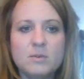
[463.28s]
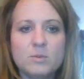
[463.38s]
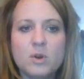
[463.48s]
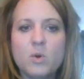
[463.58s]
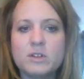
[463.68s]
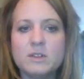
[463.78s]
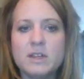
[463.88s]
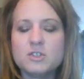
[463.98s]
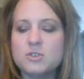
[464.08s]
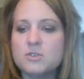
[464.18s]
recorded
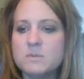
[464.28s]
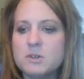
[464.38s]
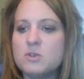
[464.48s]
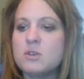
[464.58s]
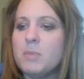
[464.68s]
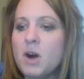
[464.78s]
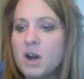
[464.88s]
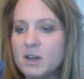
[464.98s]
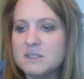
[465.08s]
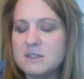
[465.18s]
lectures, but you can
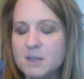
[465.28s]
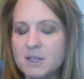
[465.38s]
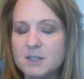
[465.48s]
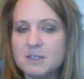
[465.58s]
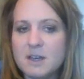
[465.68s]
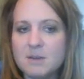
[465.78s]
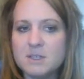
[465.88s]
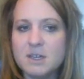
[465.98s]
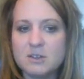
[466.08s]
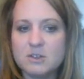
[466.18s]
pause them at any time
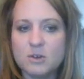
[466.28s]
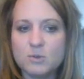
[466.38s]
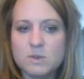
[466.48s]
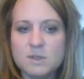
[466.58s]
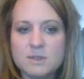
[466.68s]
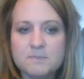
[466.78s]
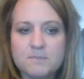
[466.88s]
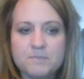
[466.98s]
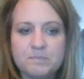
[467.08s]
and take notes.